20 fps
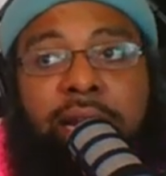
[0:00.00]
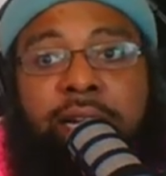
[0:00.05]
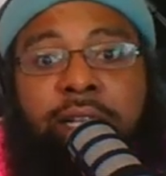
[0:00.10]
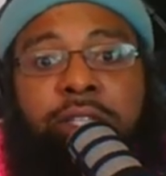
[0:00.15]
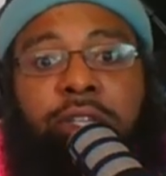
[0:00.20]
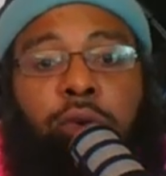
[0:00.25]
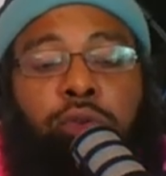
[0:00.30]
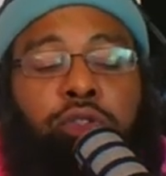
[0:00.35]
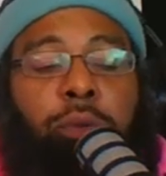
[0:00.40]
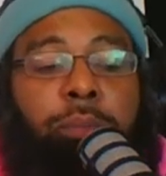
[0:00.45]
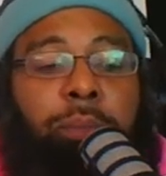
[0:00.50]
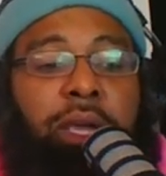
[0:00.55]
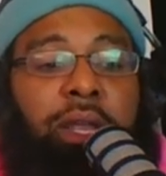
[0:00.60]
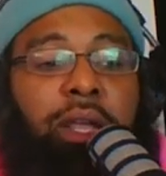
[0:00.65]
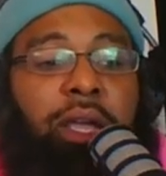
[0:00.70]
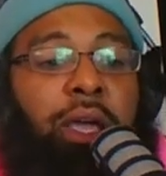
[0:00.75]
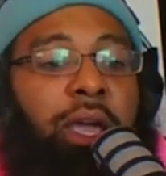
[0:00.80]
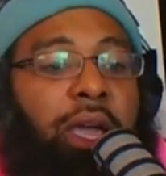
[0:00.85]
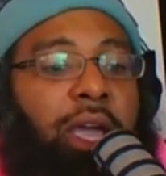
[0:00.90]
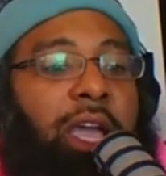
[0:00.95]
into social
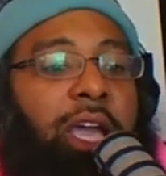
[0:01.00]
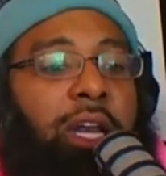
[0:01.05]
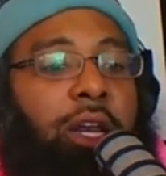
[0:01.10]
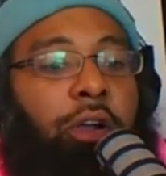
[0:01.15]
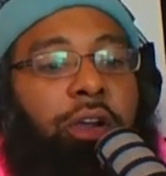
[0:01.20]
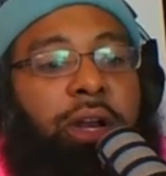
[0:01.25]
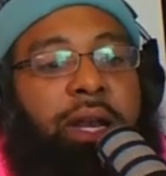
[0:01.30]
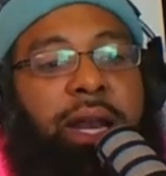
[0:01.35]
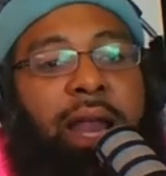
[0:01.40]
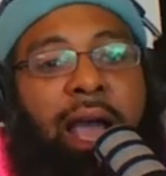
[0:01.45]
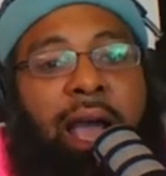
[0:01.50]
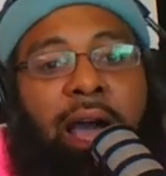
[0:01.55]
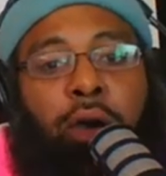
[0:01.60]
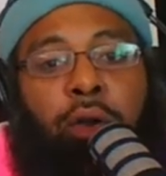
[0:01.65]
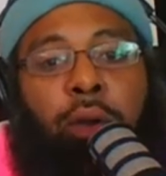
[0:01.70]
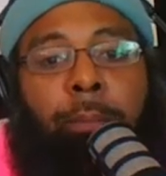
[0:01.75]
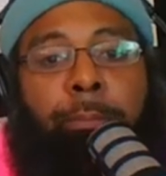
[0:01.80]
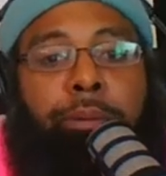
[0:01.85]
media and learning how to